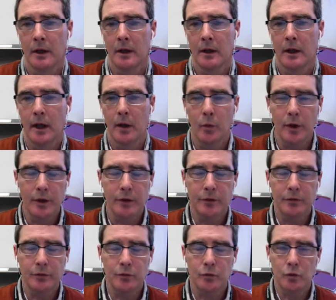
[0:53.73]
And when you
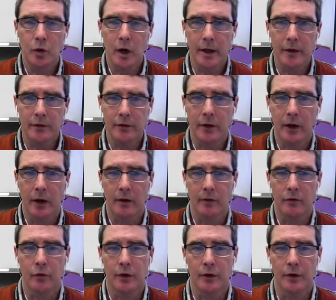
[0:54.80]
write
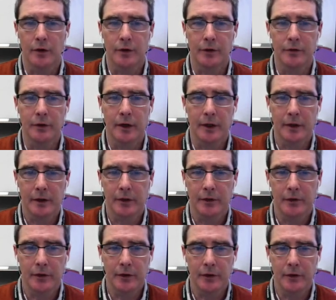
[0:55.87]
software, you've got to
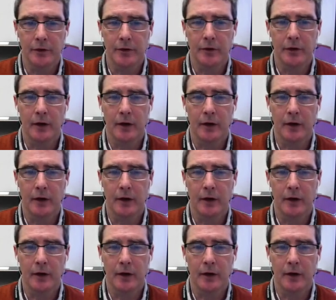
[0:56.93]
consider